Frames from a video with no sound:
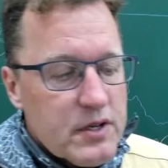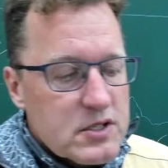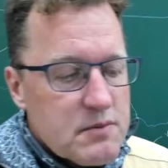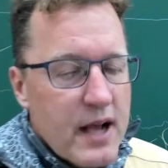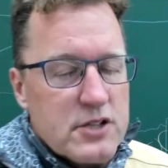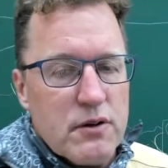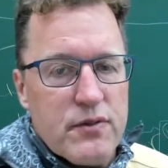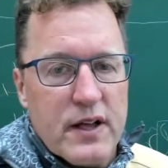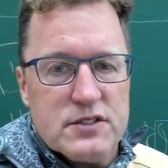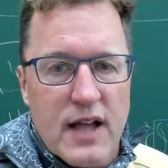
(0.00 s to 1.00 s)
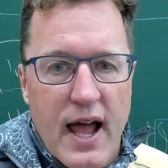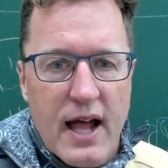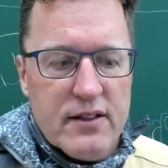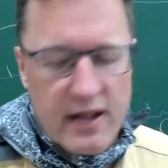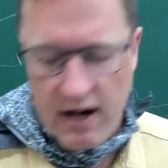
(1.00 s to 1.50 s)
there's some extra things to
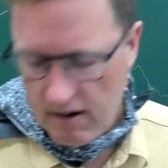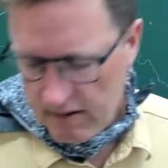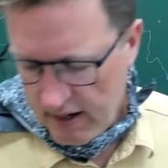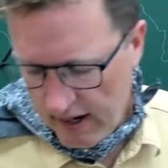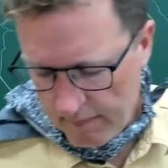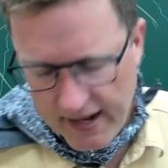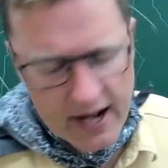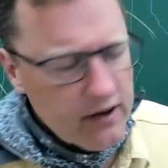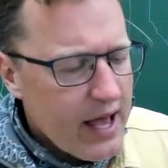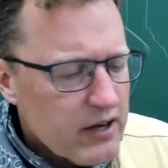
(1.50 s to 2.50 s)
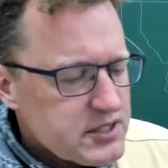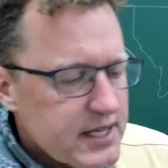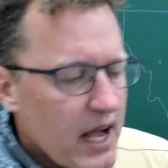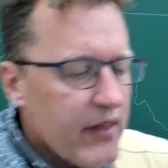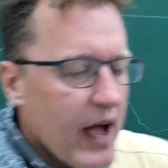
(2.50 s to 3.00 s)
add there. Uh, but I don't I don't
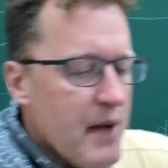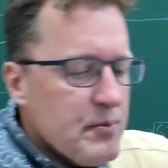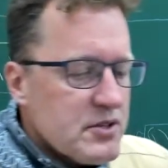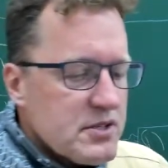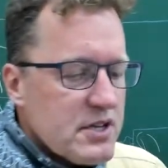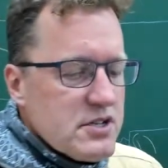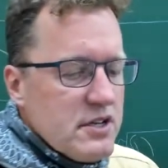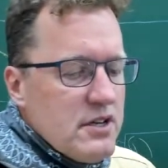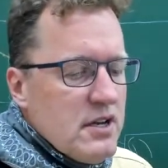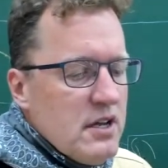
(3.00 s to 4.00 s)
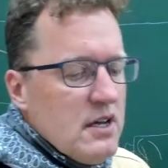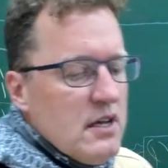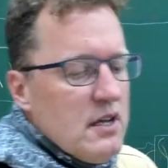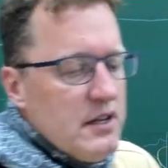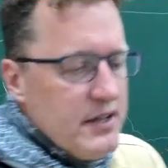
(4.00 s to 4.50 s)
see how the high precision
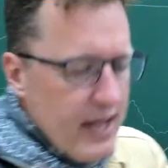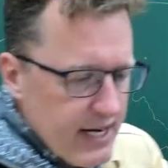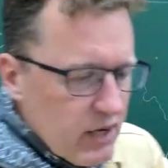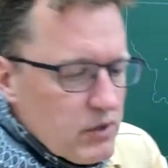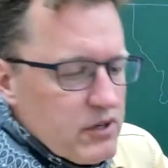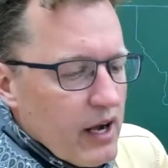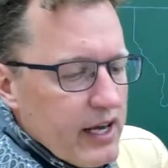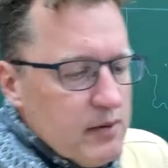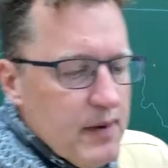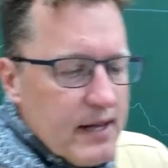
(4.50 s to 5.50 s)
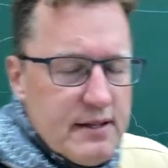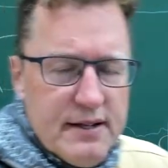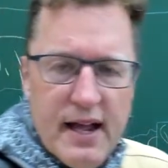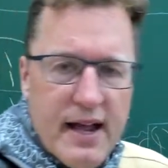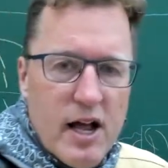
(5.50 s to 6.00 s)
dating we're talking about
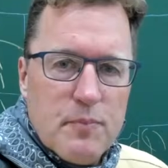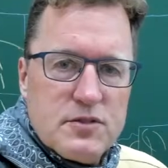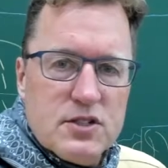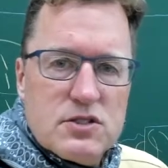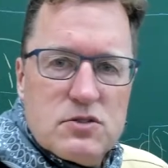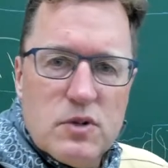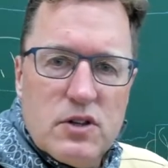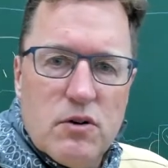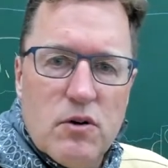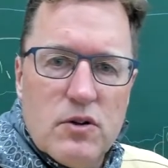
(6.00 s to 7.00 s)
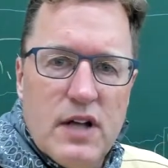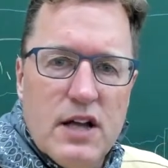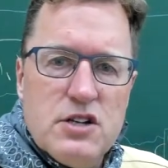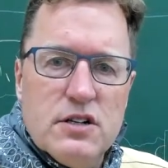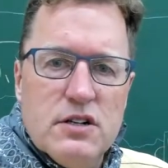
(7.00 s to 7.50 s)
today helps us with the
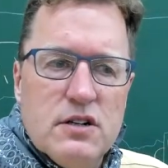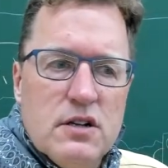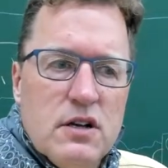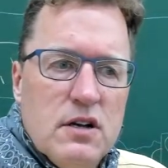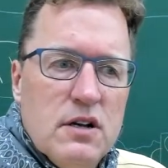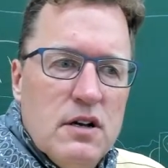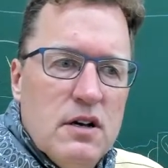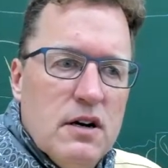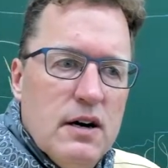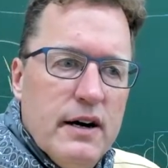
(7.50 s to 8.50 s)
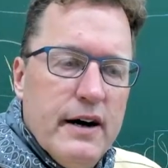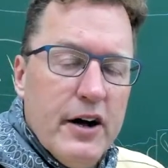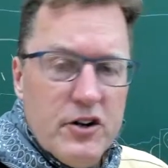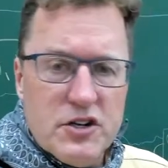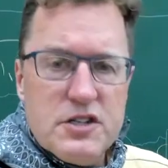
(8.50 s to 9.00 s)
rotation uh,
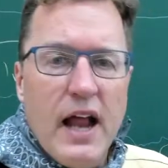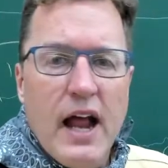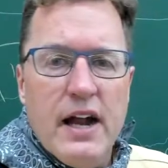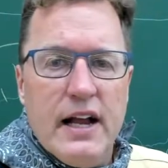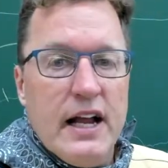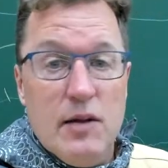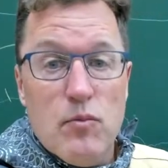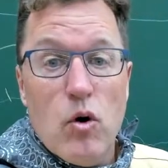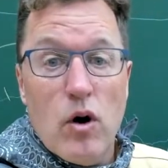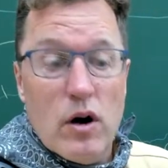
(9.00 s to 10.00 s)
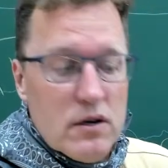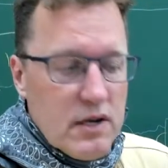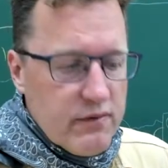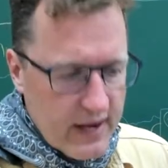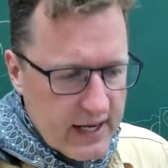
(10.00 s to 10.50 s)
understanding anymore.
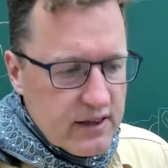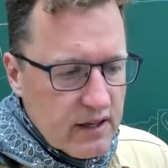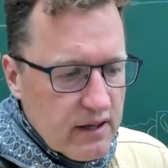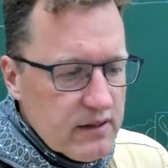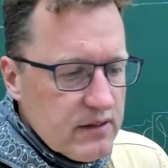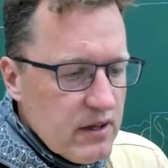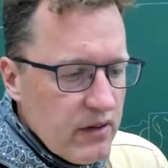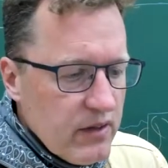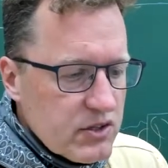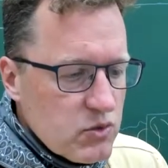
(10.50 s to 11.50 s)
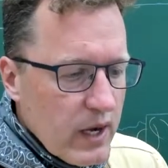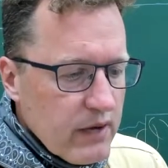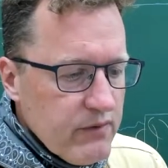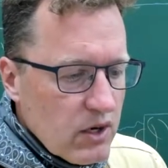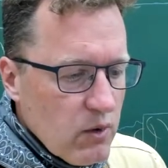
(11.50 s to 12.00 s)
If I get the the swing
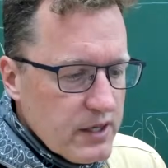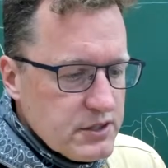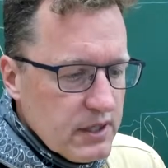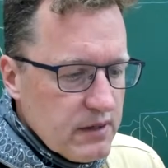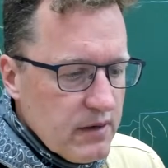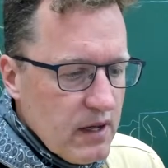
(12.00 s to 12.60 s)
of your question,